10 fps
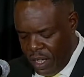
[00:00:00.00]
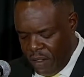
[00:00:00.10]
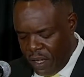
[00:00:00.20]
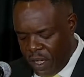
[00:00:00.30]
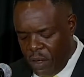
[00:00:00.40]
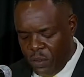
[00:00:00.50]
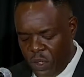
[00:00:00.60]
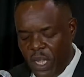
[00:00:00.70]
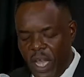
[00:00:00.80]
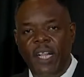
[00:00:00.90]
The council
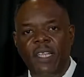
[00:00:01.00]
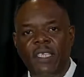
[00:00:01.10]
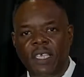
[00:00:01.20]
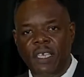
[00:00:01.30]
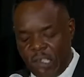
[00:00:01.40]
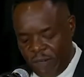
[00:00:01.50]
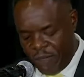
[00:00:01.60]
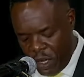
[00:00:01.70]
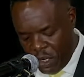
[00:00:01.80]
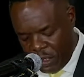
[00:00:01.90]
held its
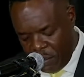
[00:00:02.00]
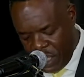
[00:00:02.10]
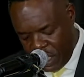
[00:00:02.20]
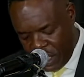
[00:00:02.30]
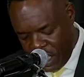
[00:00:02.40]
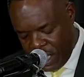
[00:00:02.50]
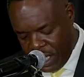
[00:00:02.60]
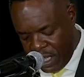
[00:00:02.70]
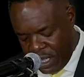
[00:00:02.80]
first meeting